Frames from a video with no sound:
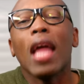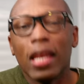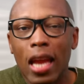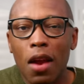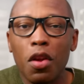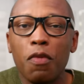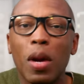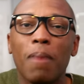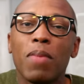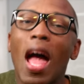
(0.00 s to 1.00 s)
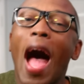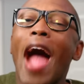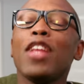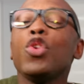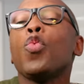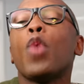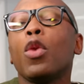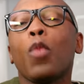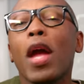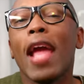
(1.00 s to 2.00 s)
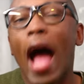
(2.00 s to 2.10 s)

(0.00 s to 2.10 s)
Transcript: that narrative, but I knew one way